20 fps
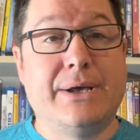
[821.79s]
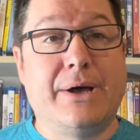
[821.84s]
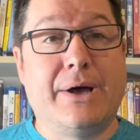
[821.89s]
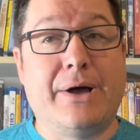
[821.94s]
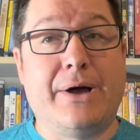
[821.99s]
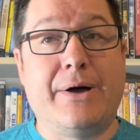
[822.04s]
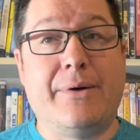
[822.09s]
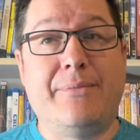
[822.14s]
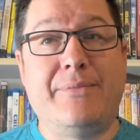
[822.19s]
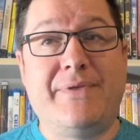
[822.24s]

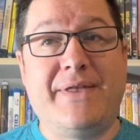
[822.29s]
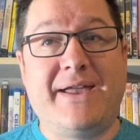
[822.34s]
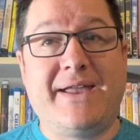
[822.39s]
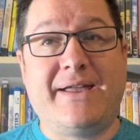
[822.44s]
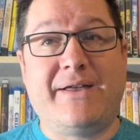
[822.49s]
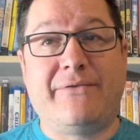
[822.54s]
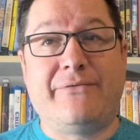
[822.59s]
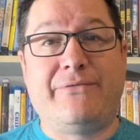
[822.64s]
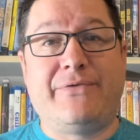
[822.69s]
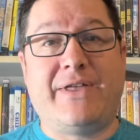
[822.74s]
Um, they
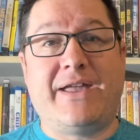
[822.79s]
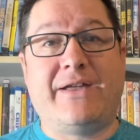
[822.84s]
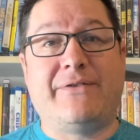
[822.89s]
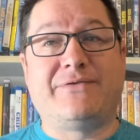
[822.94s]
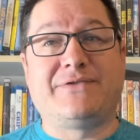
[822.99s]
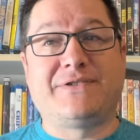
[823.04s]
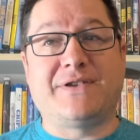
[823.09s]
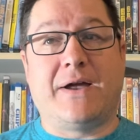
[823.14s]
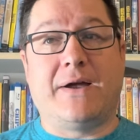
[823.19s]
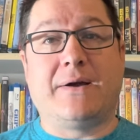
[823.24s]
have they have
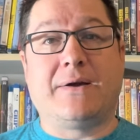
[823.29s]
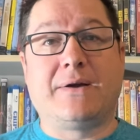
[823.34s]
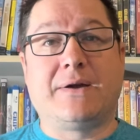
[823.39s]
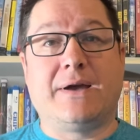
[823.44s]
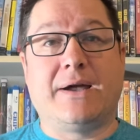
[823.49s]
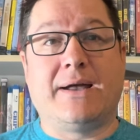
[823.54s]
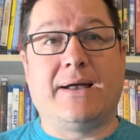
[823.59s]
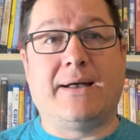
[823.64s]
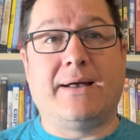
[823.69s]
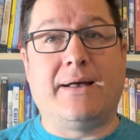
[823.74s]
sunk
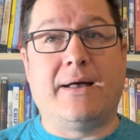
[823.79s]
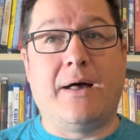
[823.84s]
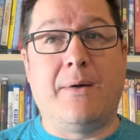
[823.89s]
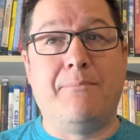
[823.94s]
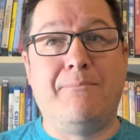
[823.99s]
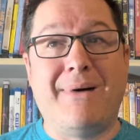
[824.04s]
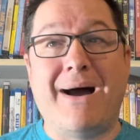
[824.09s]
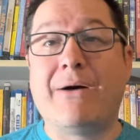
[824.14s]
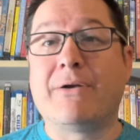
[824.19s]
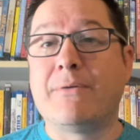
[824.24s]
uh,
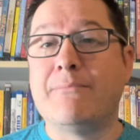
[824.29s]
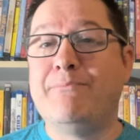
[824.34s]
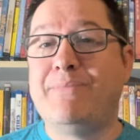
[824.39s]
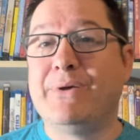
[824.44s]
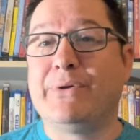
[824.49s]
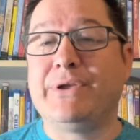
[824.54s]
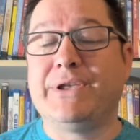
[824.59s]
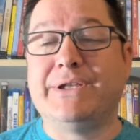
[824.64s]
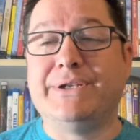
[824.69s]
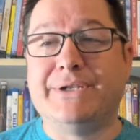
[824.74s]
about a
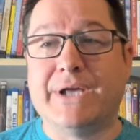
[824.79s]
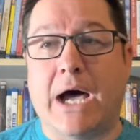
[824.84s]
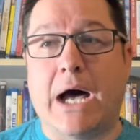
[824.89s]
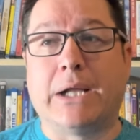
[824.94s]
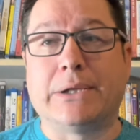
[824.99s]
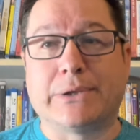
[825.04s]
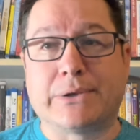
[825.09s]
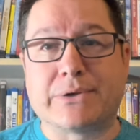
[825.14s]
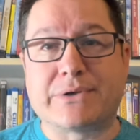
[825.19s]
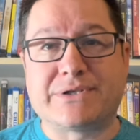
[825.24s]
billion
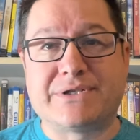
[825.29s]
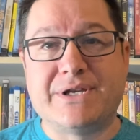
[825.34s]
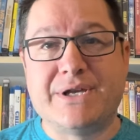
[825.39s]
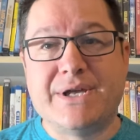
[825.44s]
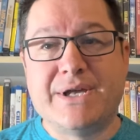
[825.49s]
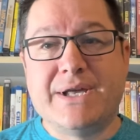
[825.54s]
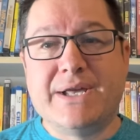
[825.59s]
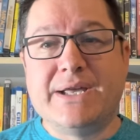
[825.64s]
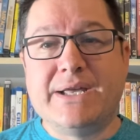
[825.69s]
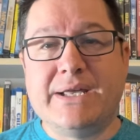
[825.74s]
dollars
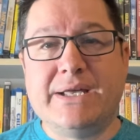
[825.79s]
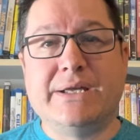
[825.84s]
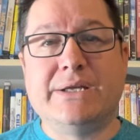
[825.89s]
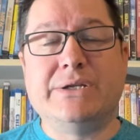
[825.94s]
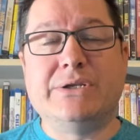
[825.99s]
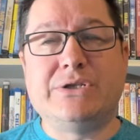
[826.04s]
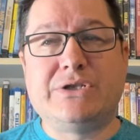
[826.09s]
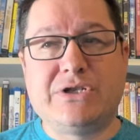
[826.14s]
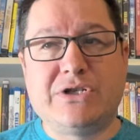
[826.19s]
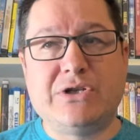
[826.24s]

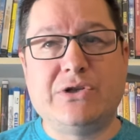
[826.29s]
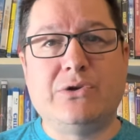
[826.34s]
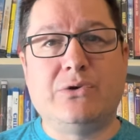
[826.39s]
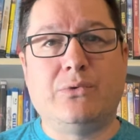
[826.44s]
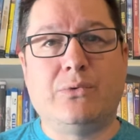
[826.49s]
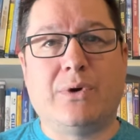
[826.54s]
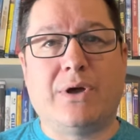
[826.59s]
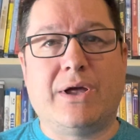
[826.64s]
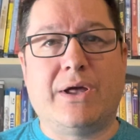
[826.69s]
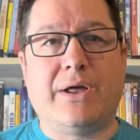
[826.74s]

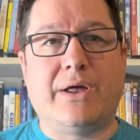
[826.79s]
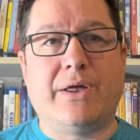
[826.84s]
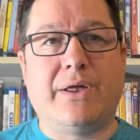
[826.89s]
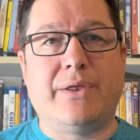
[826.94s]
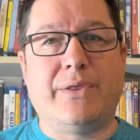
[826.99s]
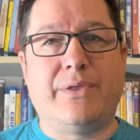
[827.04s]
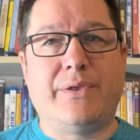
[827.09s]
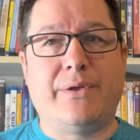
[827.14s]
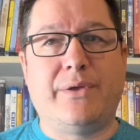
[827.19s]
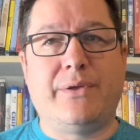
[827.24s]
into uh,
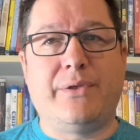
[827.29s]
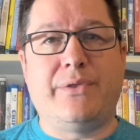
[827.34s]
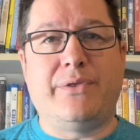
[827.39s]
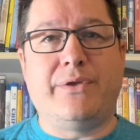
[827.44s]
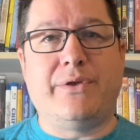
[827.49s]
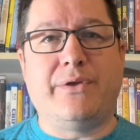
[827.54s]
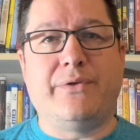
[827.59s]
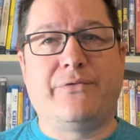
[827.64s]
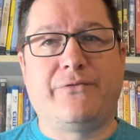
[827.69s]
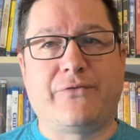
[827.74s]
the
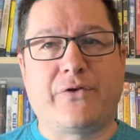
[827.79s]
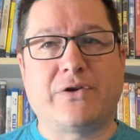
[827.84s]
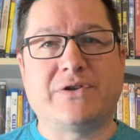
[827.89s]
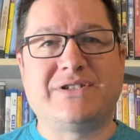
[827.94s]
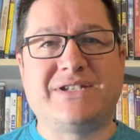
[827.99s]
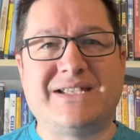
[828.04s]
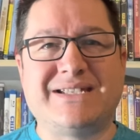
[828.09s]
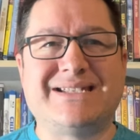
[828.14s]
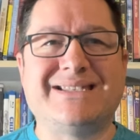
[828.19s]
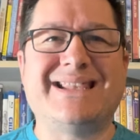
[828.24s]
the first
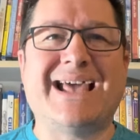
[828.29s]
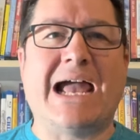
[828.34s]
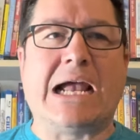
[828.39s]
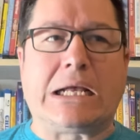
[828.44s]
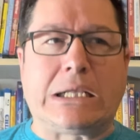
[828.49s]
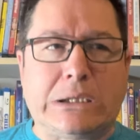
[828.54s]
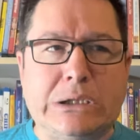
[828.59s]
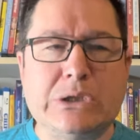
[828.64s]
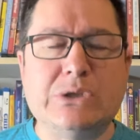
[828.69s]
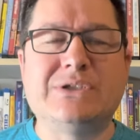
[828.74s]
season. That
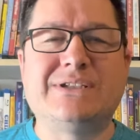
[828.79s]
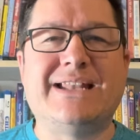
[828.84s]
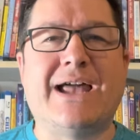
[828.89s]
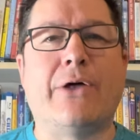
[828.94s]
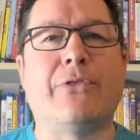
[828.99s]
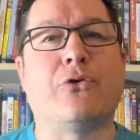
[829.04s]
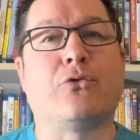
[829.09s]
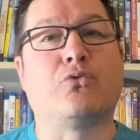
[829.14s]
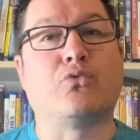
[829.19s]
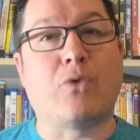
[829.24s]
includes now
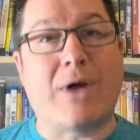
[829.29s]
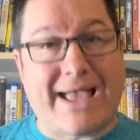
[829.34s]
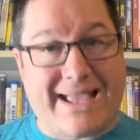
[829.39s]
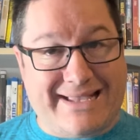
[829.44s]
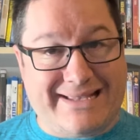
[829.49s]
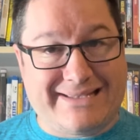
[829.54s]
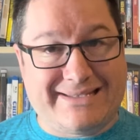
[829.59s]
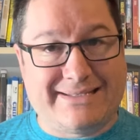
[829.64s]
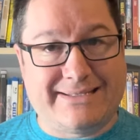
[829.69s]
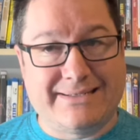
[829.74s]
the
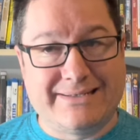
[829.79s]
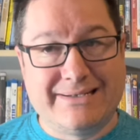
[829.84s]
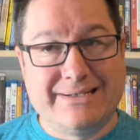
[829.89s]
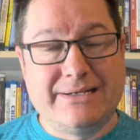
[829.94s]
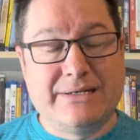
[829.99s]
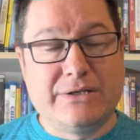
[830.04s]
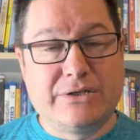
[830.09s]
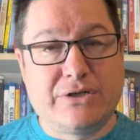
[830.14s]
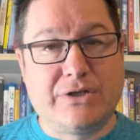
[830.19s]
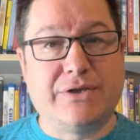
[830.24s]
rights
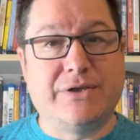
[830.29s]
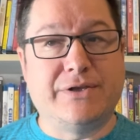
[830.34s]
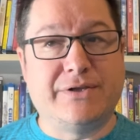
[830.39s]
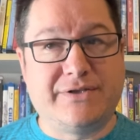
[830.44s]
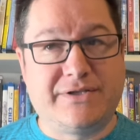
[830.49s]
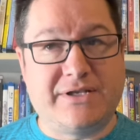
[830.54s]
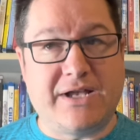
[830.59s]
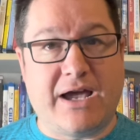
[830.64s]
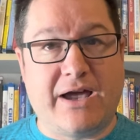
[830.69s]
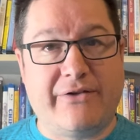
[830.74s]
to the
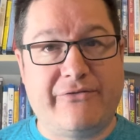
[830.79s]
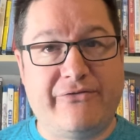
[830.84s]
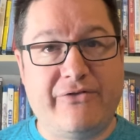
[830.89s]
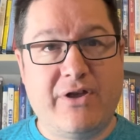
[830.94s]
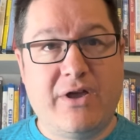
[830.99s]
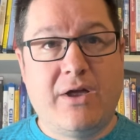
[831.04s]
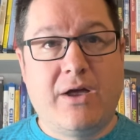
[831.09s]
stuff.